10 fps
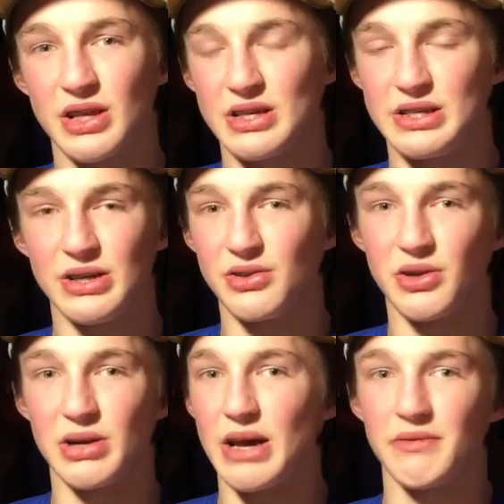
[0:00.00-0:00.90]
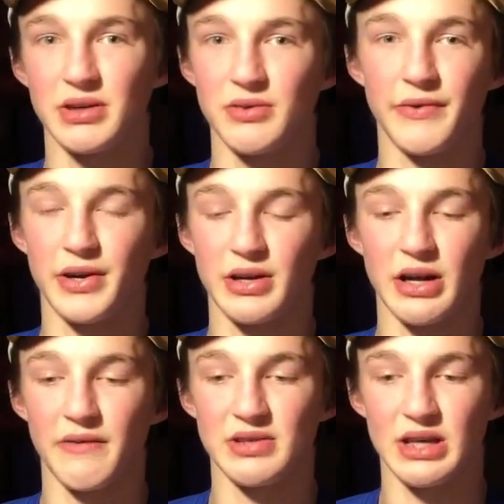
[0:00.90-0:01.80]
They still don't have a very good
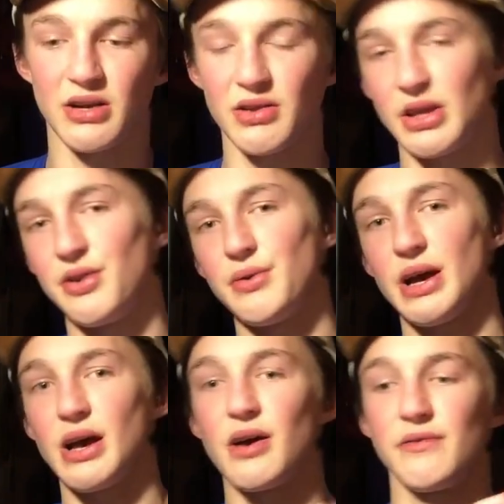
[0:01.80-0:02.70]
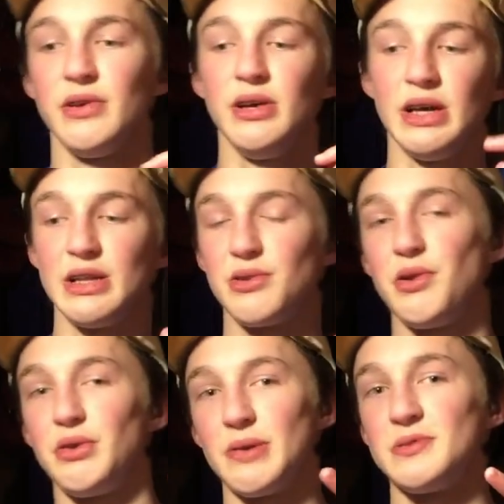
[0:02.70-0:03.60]
offense at all. They do have
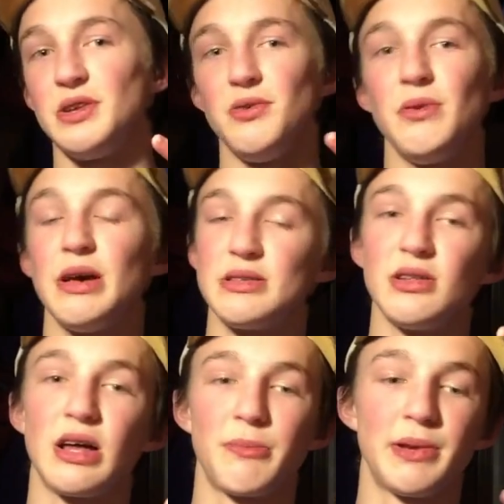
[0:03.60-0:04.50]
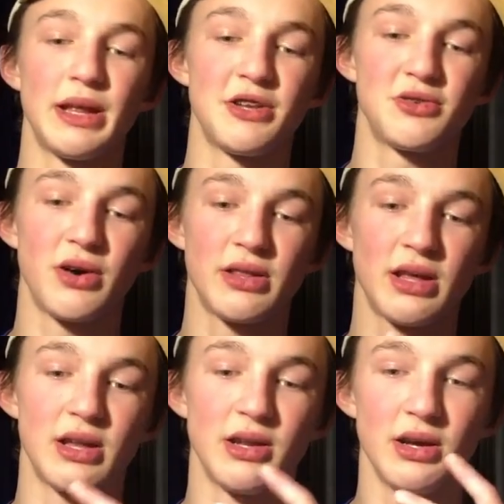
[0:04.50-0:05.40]
Antonio Gibson, who has a lot of potential, and
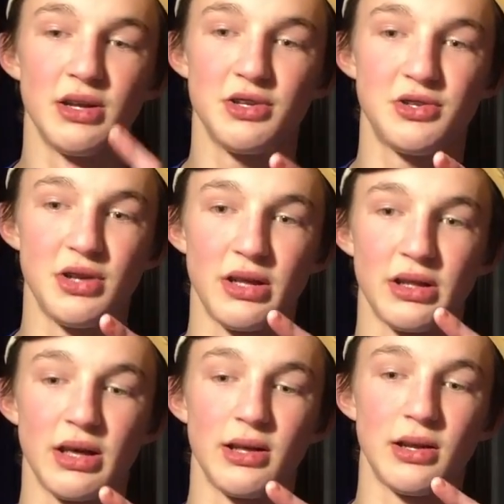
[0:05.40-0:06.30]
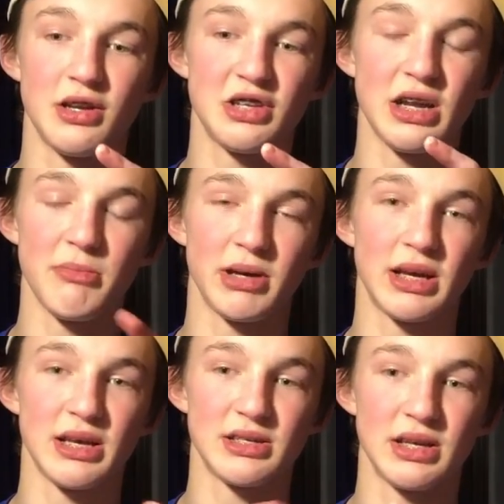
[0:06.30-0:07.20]
then J.D.
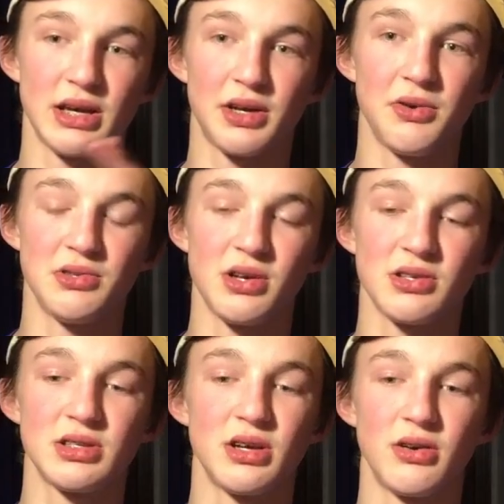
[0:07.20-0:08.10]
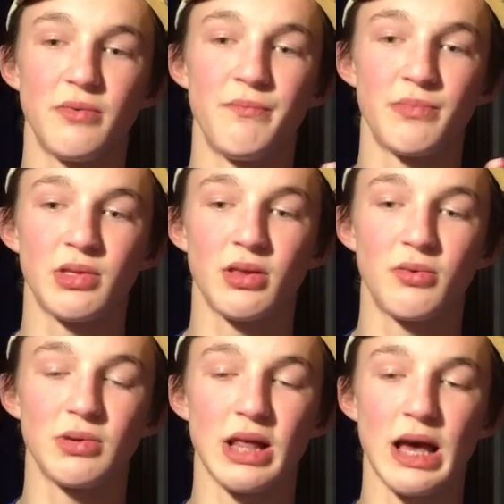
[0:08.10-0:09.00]
McKissick, who's also
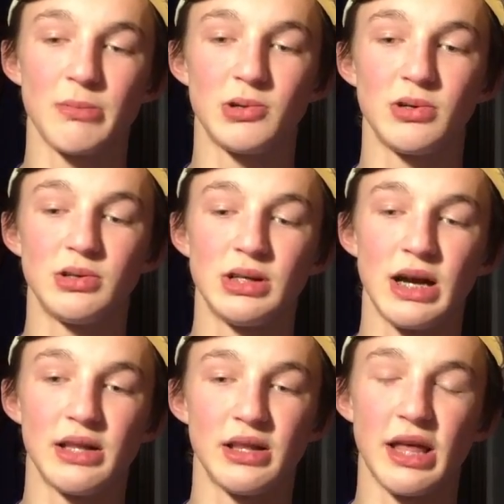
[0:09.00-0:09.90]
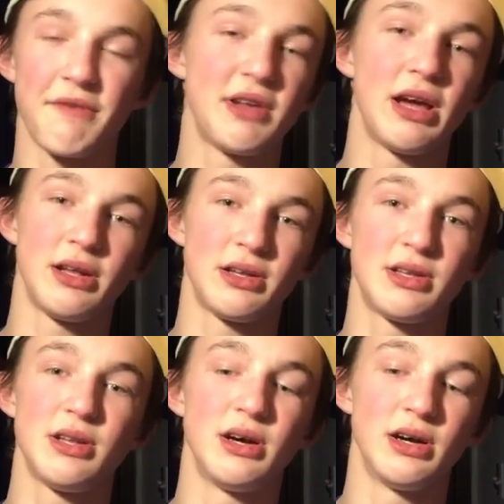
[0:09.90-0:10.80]
reliable. And then they have
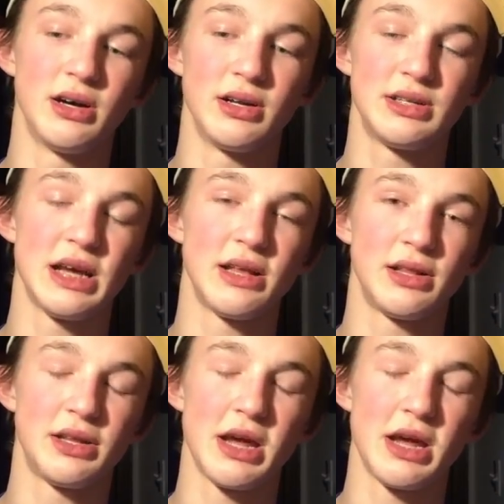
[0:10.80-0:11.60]
Terry